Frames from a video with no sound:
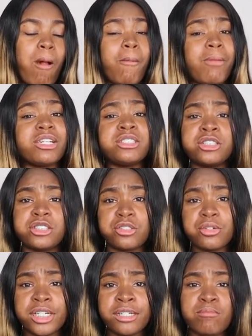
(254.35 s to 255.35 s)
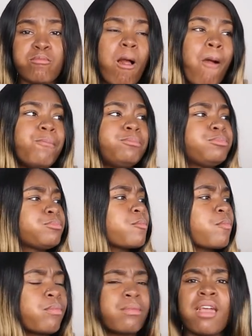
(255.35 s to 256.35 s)
back to the story.
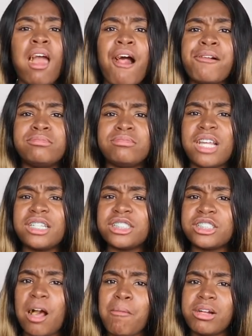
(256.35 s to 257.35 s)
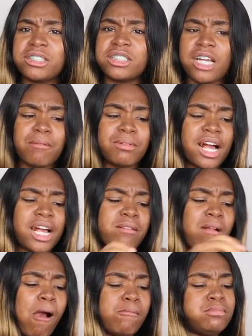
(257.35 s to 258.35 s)
That is so messed up.
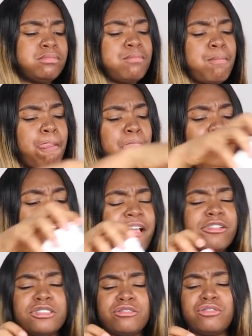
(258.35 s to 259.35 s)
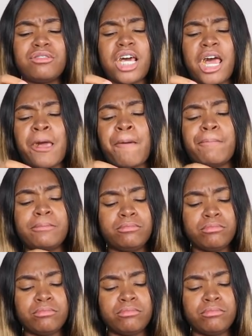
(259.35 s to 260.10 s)
Like, how you gonna do that?